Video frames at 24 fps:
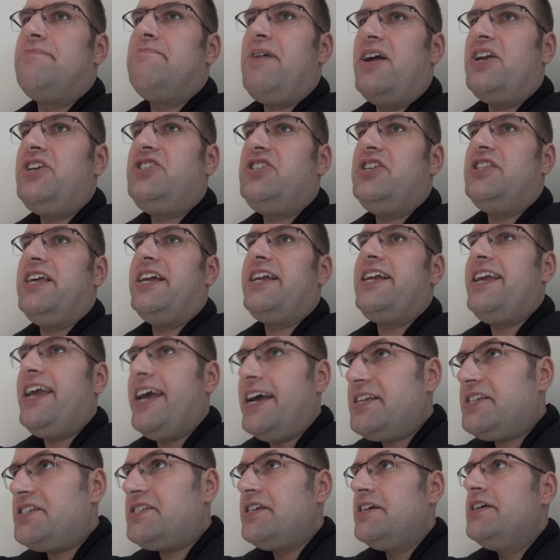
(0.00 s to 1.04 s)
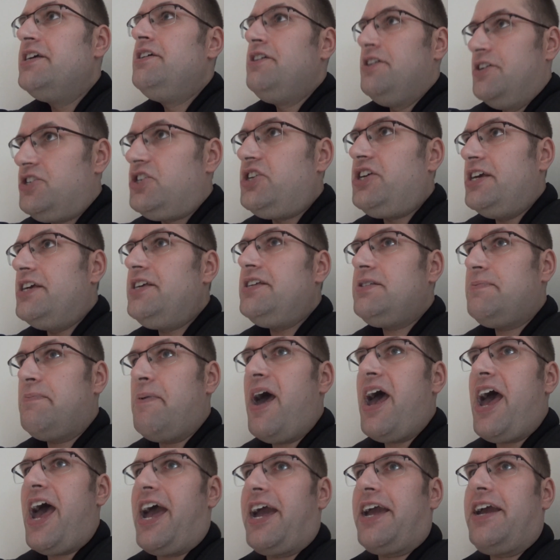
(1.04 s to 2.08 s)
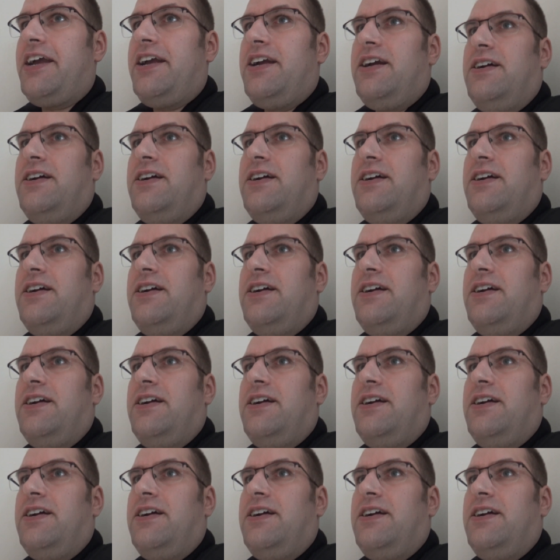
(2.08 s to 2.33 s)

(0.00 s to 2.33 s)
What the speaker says: mention that yes, she is back.